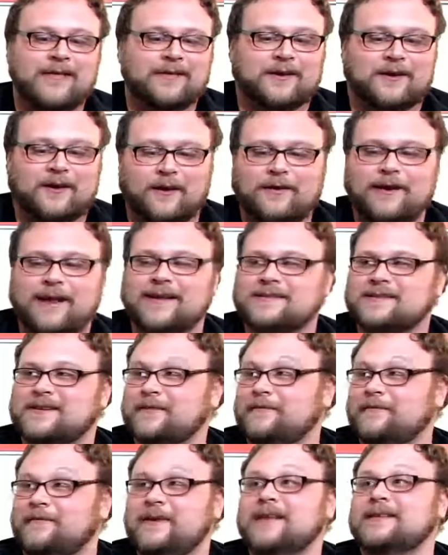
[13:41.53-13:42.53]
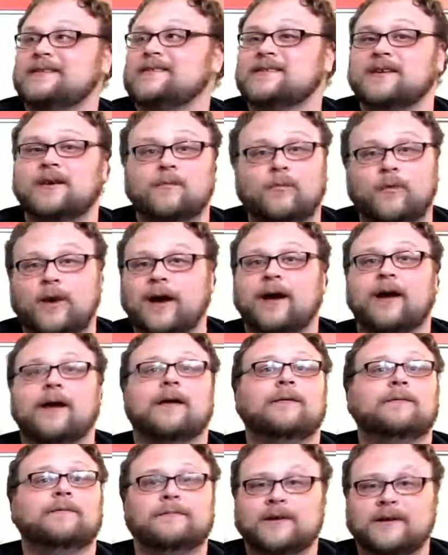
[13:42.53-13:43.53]
The card has to fit
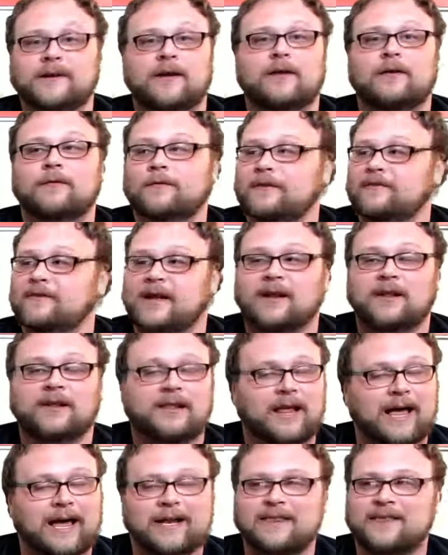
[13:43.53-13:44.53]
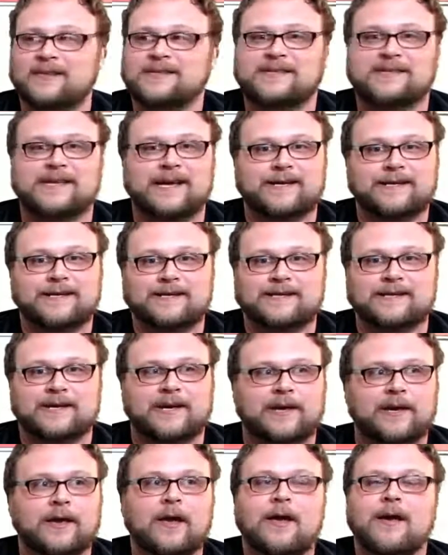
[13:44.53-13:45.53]
somewhere, you know. We've got a lot of this set to
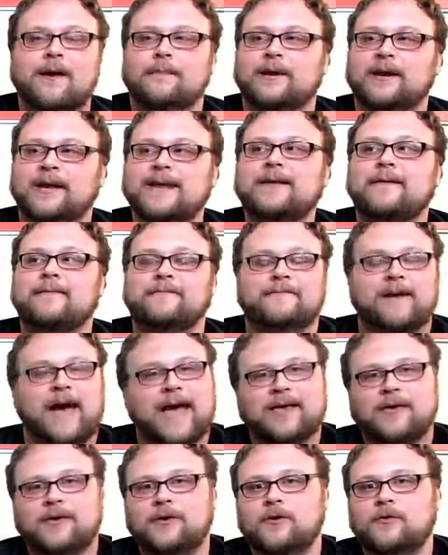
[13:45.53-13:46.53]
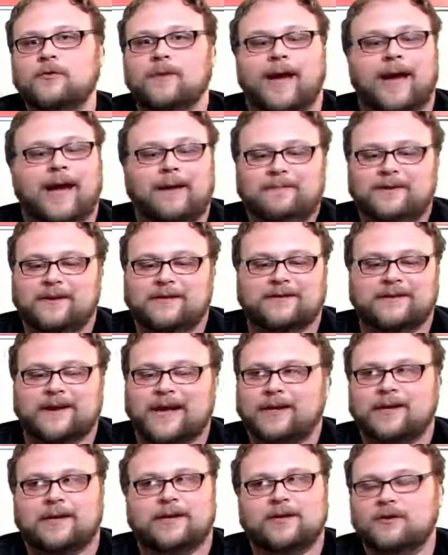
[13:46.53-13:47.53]
see, but in a vacuum, I'm just
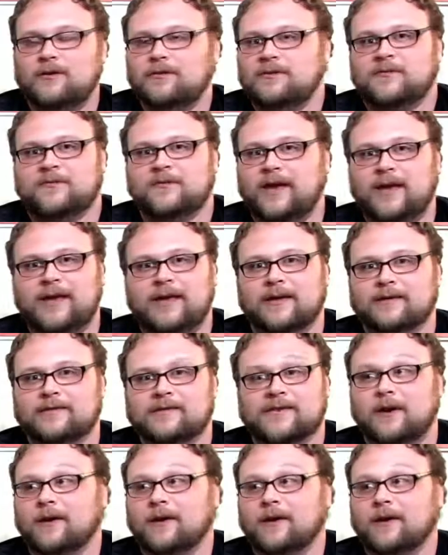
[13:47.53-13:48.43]
not a huge fan.